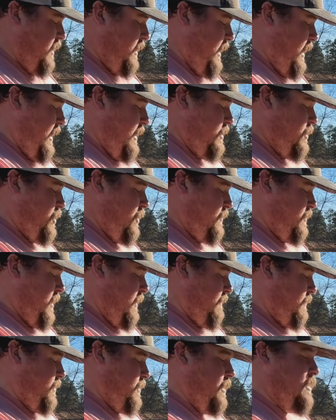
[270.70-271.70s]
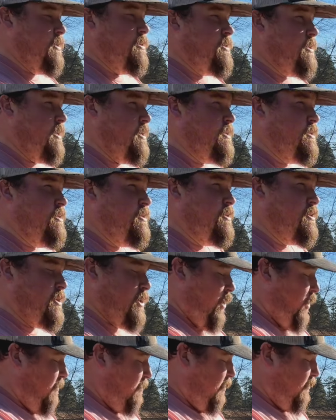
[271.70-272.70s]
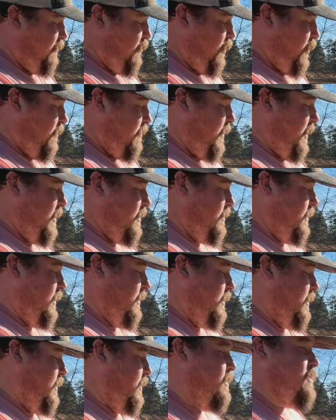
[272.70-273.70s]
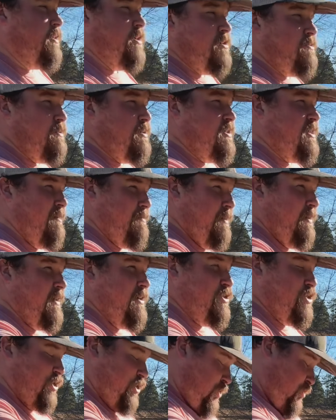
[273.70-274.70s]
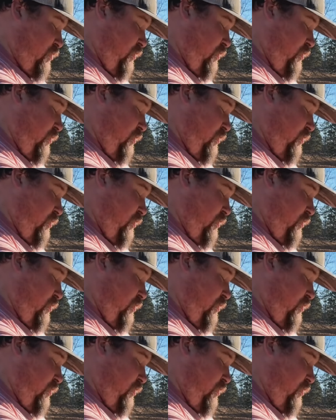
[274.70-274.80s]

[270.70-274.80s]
Canadian. She's never seen seasoned salt before, apparently. This was something that she